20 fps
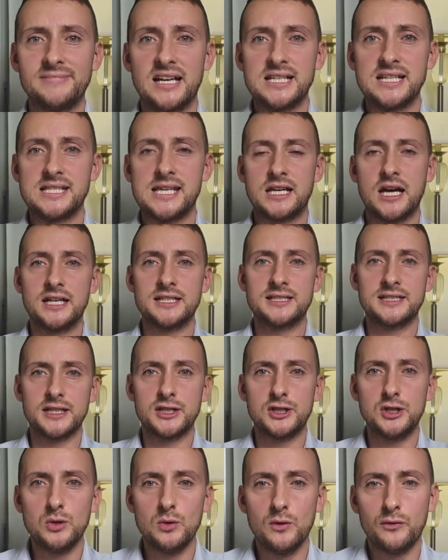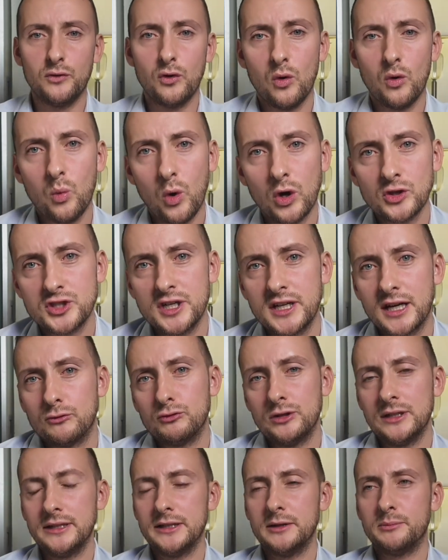That's it, guys. Thank you for
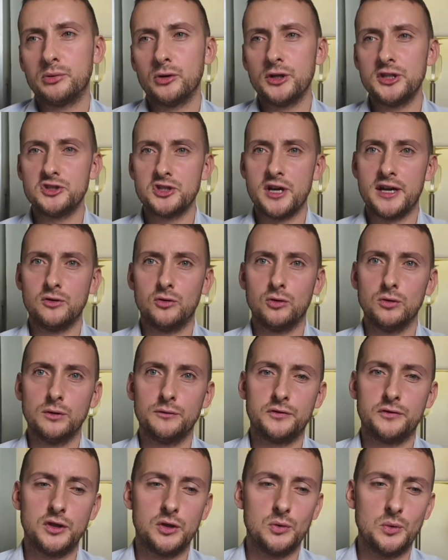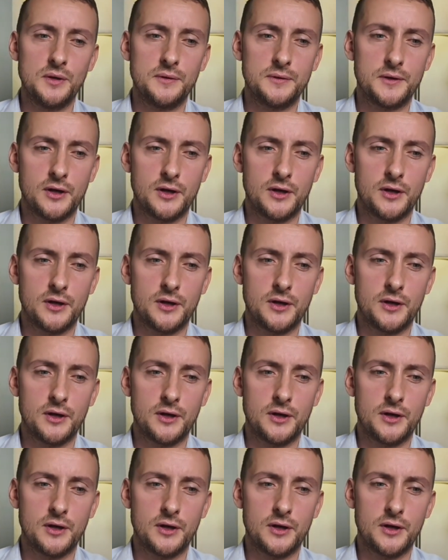watching. I really appreciate all of you,